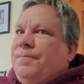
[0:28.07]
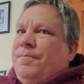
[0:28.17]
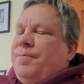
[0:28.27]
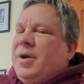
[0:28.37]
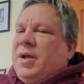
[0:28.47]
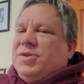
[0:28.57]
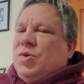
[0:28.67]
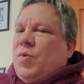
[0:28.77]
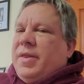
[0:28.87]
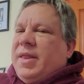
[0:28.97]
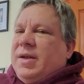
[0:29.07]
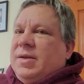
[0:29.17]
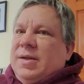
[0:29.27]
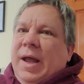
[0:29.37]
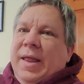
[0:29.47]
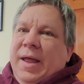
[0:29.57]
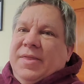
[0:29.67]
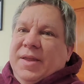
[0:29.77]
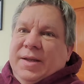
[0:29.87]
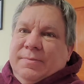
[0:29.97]
but also one that I, I
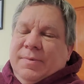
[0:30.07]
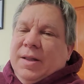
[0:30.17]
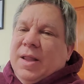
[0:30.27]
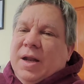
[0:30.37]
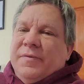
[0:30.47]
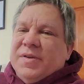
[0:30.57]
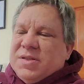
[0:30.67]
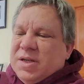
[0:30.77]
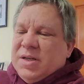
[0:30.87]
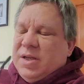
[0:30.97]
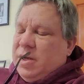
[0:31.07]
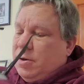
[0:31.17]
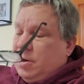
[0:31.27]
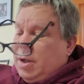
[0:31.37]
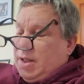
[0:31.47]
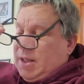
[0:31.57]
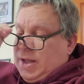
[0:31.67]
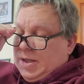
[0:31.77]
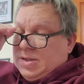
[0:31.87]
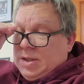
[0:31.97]
think a lot of us need to hear.
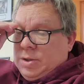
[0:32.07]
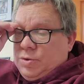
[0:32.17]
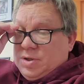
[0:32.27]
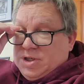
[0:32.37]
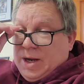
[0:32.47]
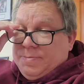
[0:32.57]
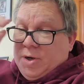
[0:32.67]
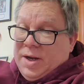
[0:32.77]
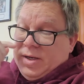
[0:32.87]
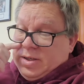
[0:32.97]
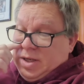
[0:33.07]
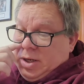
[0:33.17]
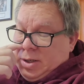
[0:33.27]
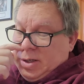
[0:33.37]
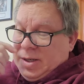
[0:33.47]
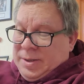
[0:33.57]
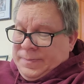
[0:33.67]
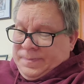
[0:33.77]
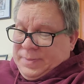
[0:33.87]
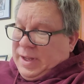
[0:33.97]
It's in Luke chapter 18.
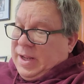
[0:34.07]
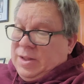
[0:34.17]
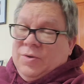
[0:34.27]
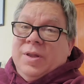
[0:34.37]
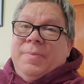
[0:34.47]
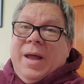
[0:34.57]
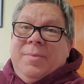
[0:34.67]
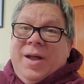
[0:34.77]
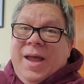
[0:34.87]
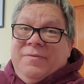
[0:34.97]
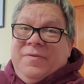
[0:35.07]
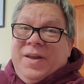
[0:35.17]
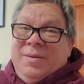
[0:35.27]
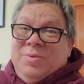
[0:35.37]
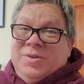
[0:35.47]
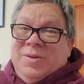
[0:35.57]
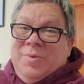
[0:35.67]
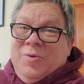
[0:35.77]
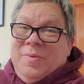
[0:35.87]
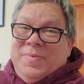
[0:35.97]
And the only Bible I have available at the
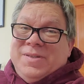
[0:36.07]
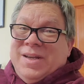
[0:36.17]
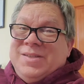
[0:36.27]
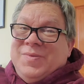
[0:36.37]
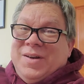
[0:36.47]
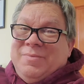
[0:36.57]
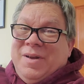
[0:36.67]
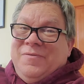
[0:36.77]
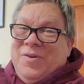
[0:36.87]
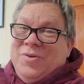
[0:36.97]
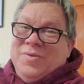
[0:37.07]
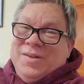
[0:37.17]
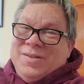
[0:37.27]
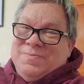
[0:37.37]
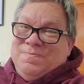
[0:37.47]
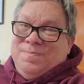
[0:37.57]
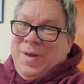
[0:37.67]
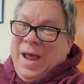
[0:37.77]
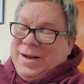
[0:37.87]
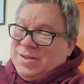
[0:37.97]
moment, besides the one on my phone, is
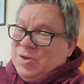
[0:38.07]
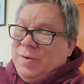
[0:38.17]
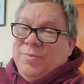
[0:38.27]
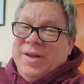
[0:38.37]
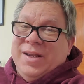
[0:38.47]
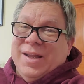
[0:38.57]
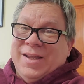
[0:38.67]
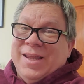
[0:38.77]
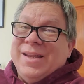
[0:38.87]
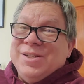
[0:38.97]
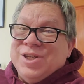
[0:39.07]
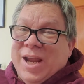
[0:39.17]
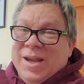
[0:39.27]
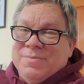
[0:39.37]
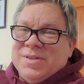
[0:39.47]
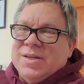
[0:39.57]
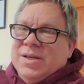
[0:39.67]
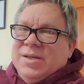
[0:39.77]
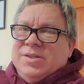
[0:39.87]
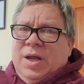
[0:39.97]
packed. So I'm reading a King James.
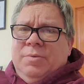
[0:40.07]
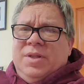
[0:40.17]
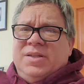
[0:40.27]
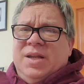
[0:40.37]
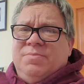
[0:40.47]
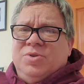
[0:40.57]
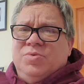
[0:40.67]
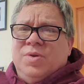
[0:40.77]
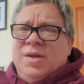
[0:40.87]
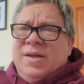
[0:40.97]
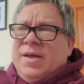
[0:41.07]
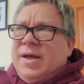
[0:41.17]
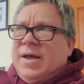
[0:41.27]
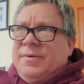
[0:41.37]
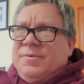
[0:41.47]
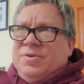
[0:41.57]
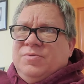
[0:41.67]
So I will attempt to uh,